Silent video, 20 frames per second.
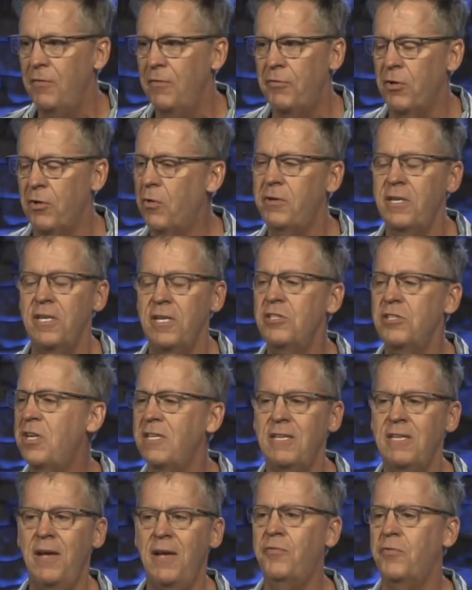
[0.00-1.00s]
The Lord didn't
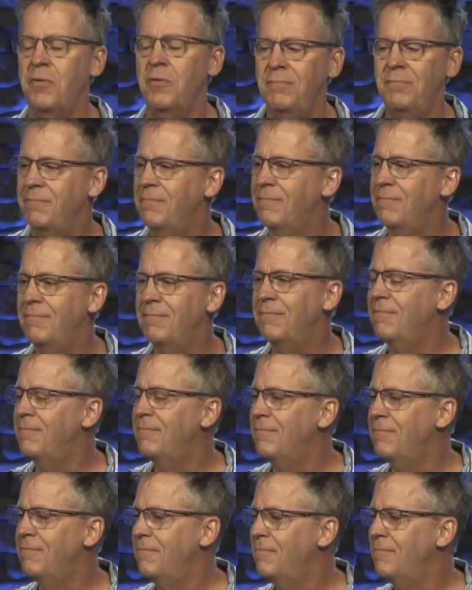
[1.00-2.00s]
chase after them.
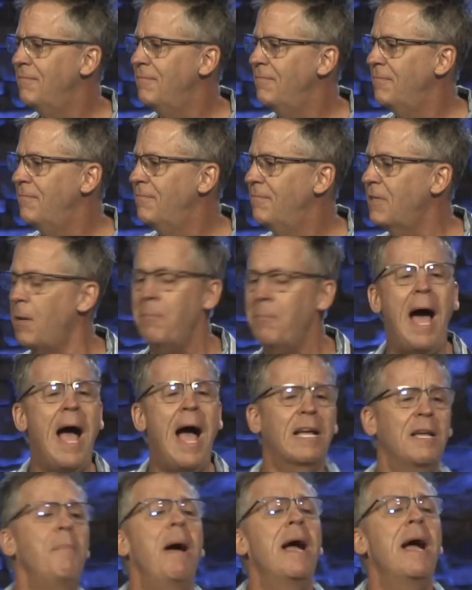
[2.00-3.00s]
Come
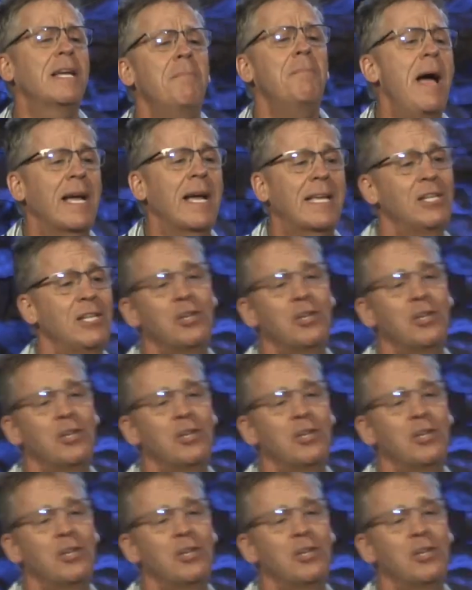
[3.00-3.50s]
back, come back, come back.